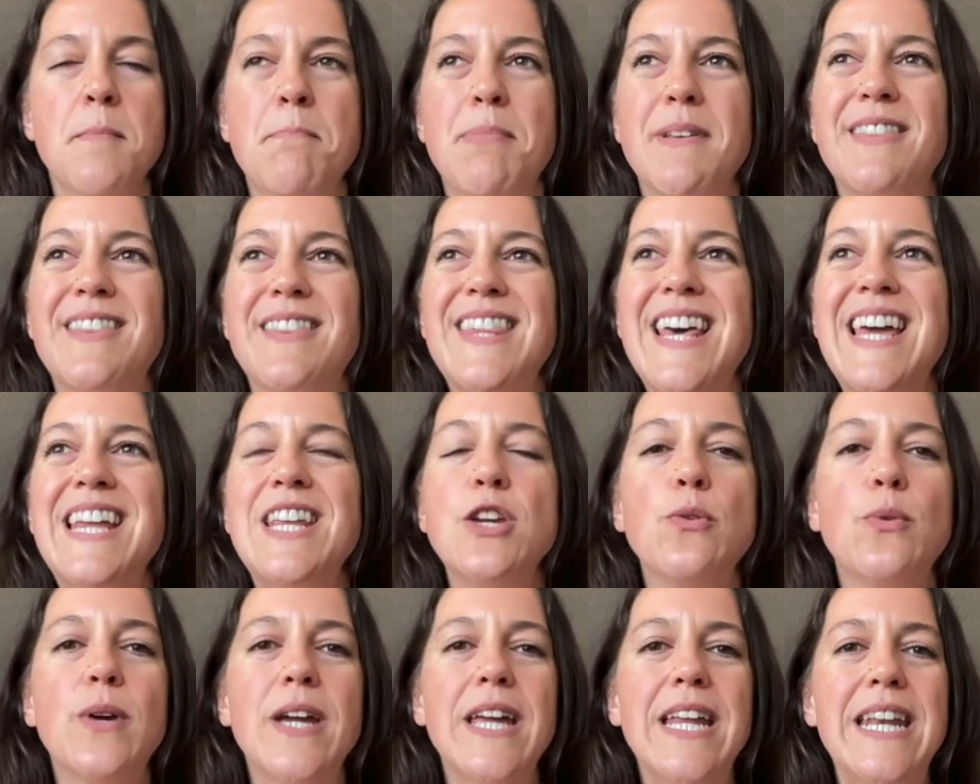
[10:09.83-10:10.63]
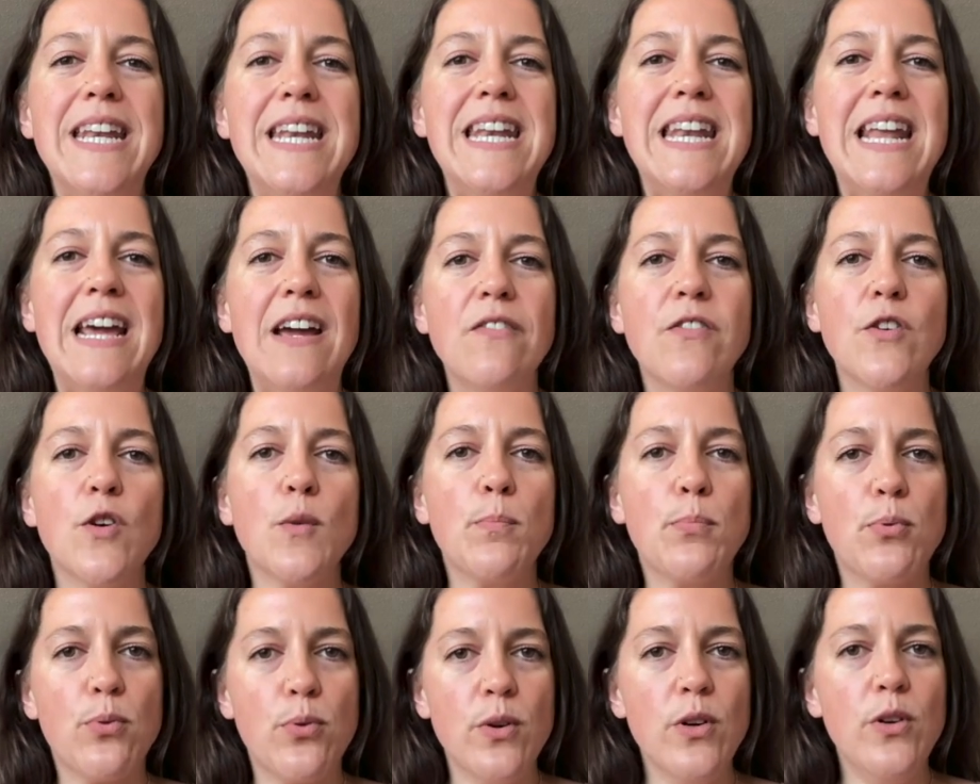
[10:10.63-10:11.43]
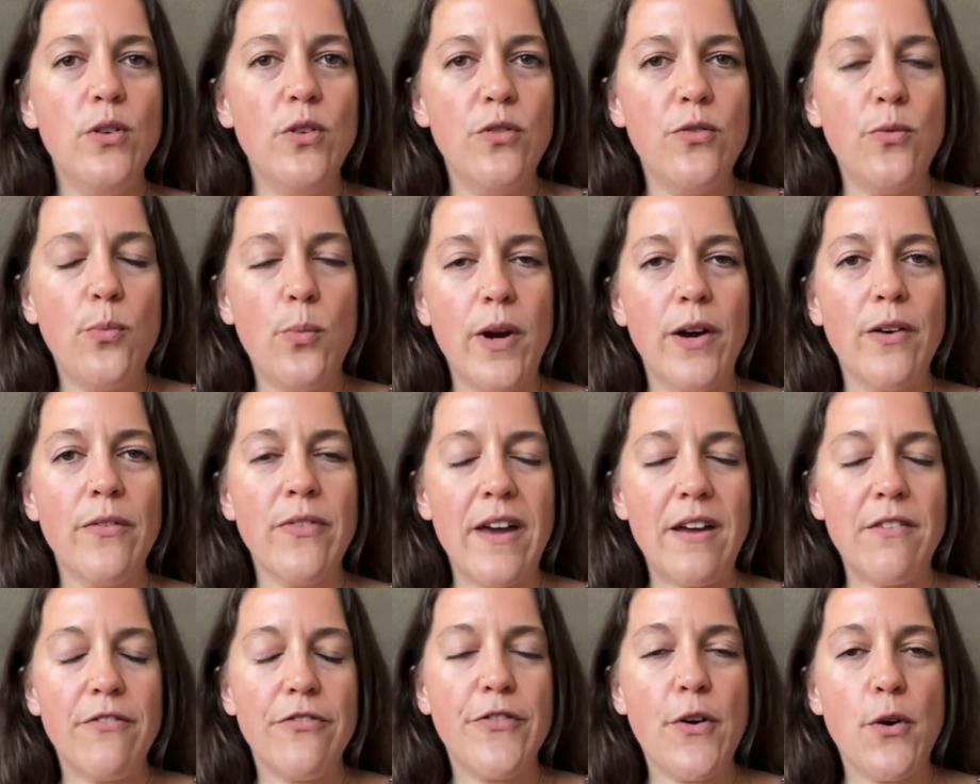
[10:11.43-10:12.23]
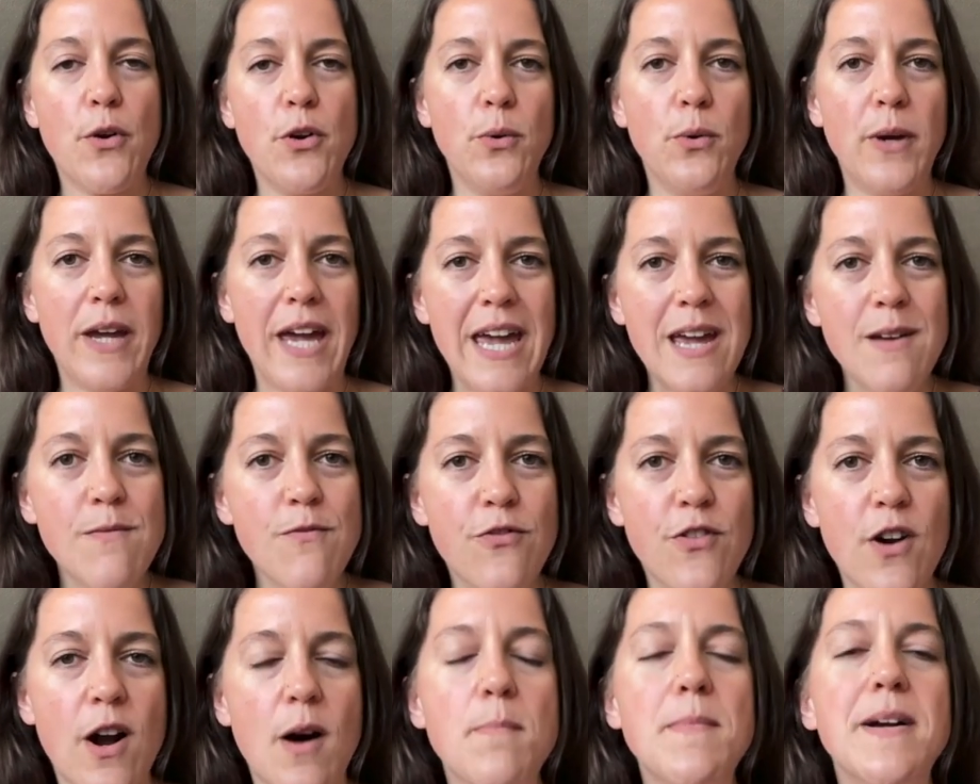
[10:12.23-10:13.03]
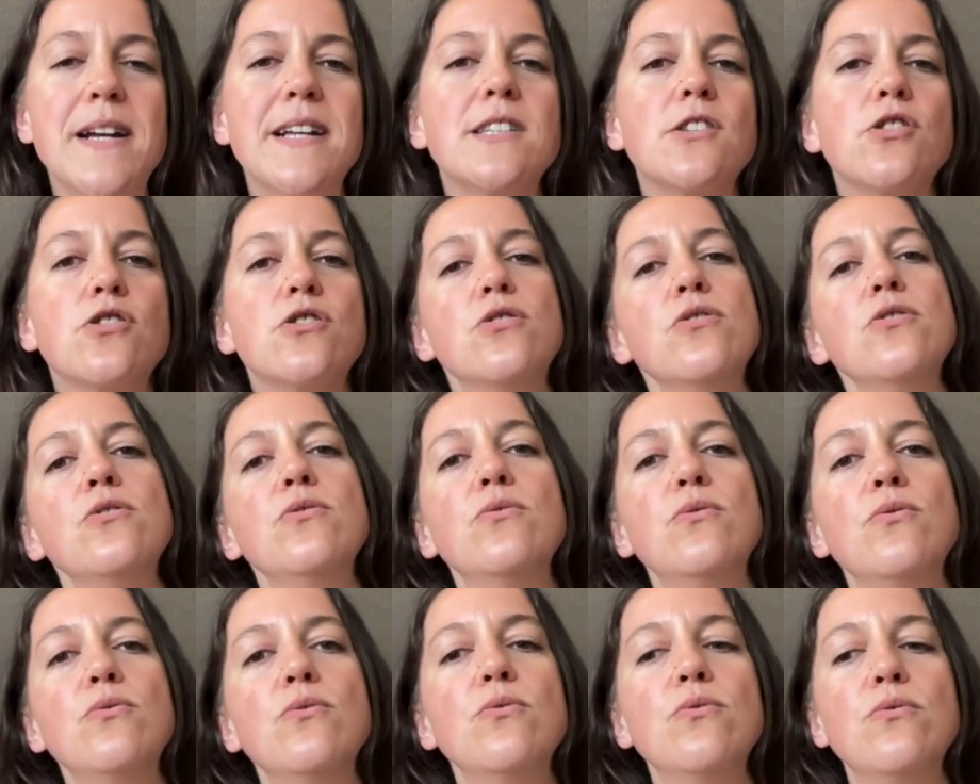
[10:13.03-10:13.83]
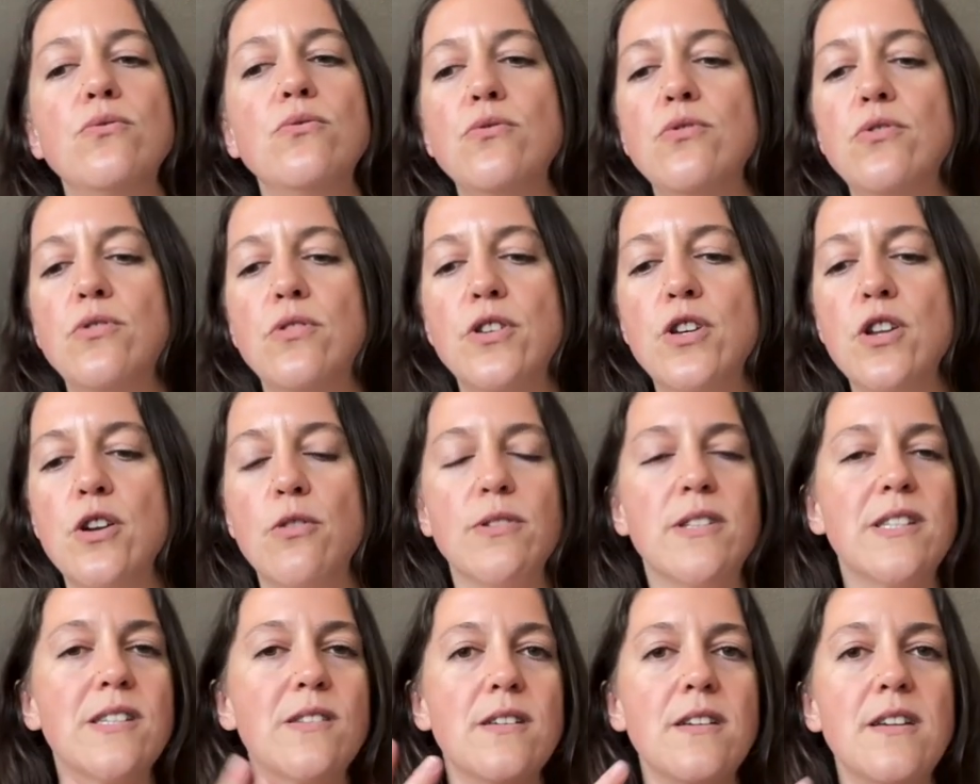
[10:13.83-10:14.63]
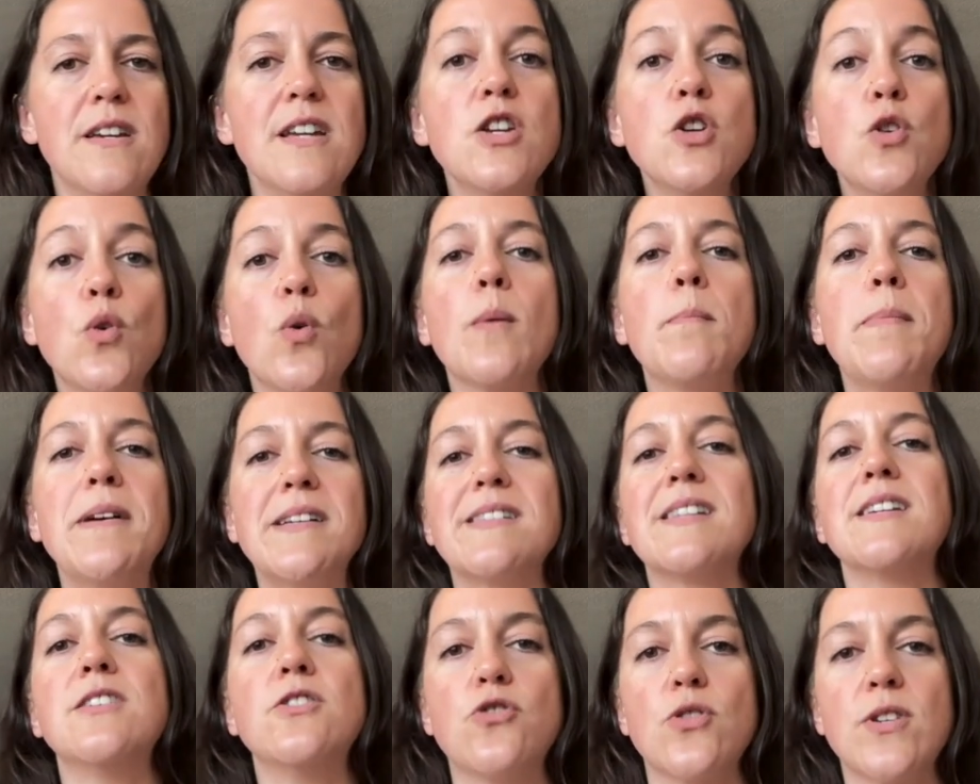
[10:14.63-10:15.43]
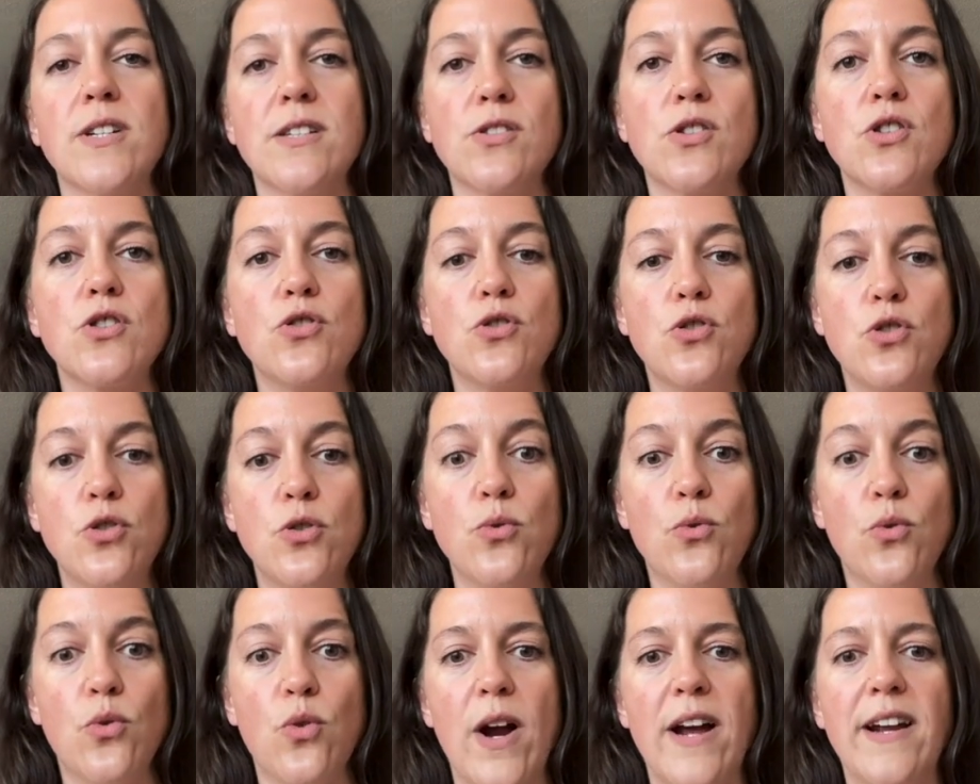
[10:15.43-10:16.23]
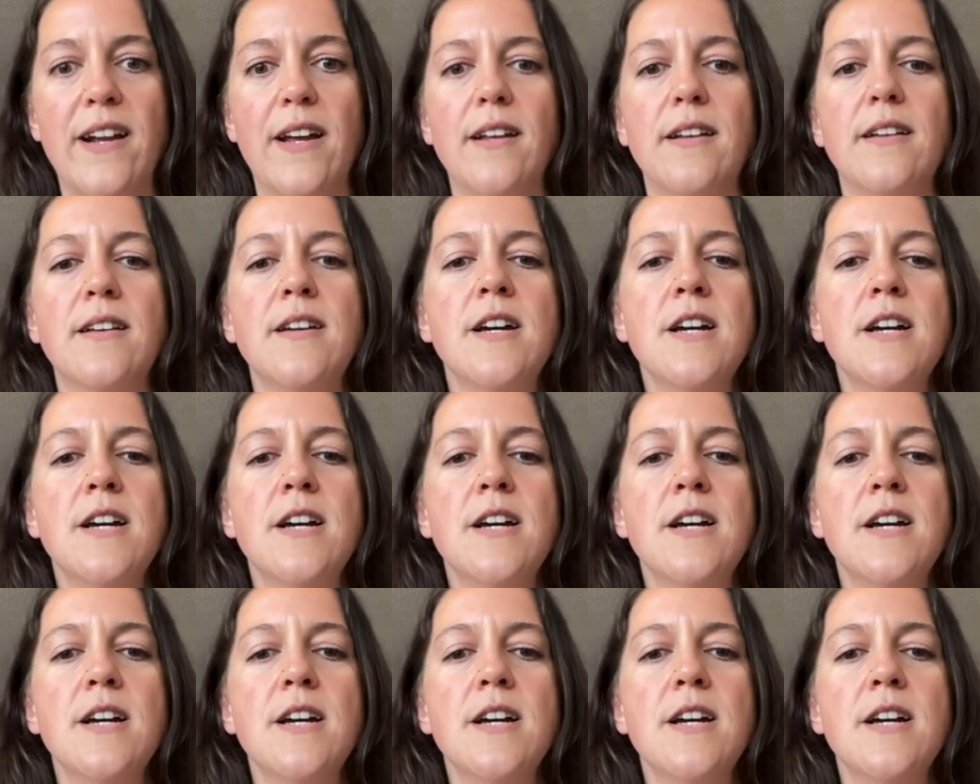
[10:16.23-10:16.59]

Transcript: But then you can never prove where that photo came from. It's in your best interest to credit.